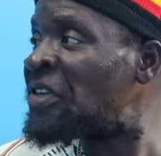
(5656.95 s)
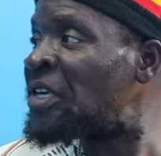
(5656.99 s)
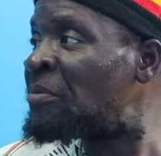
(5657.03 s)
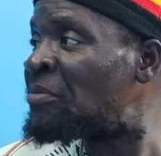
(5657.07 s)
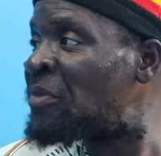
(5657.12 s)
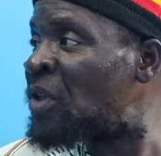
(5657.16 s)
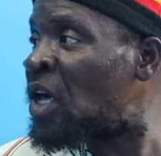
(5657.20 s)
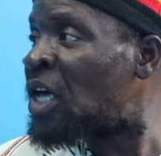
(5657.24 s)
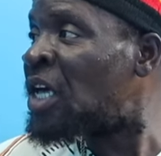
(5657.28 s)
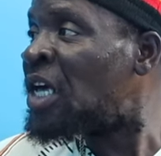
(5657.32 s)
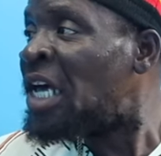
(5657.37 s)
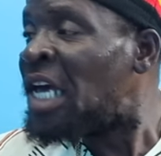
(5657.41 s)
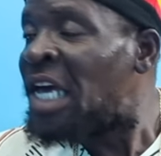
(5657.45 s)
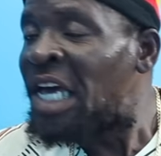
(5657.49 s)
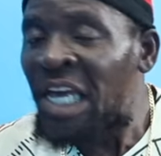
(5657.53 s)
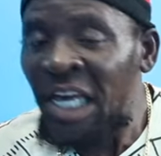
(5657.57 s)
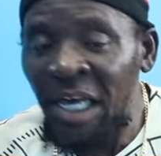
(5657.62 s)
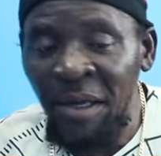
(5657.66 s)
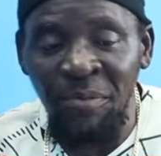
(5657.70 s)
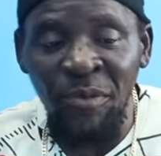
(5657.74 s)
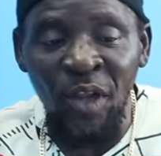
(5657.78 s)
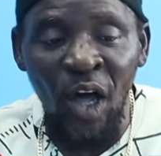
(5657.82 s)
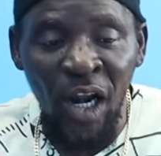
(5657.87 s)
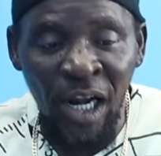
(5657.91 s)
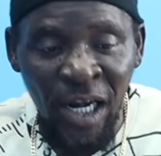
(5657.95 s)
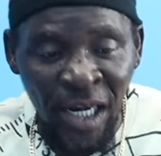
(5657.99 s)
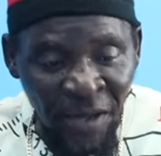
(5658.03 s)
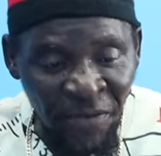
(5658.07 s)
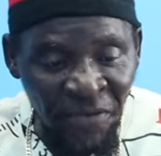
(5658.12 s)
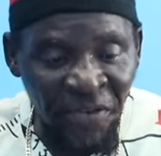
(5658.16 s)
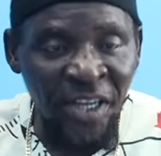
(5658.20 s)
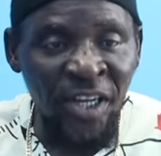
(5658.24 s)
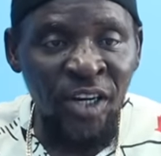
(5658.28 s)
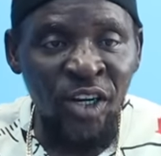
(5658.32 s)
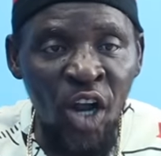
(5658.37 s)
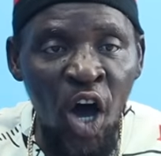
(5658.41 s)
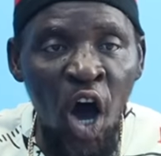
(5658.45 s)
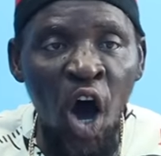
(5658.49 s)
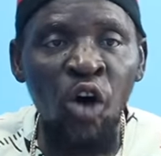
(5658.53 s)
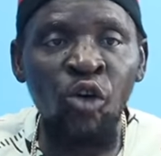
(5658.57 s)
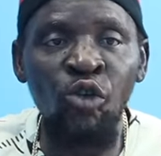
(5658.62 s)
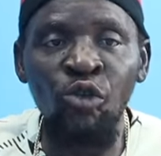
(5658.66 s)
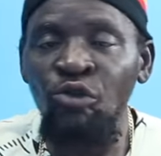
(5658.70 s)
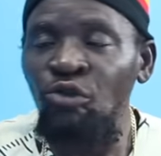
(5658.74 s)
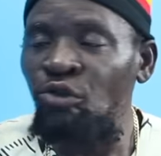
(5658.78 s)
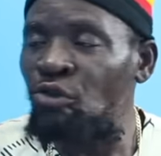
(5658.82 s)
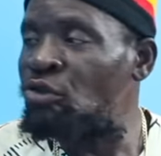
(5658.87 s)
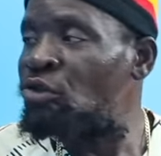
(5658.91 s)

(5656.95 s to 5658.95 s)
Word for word: Melotoffee, right. living now.